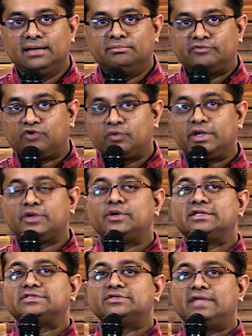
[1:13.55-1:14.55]
Before we go
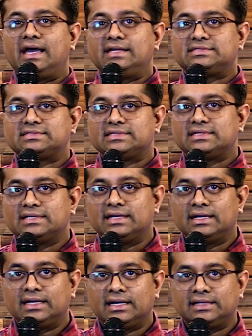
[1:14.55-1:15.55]
into that,
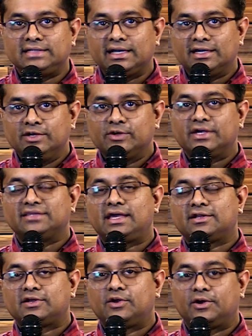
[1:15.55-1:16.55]
take a look at
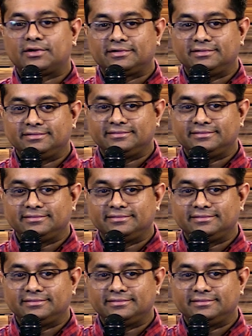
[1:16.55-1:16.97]
that clock.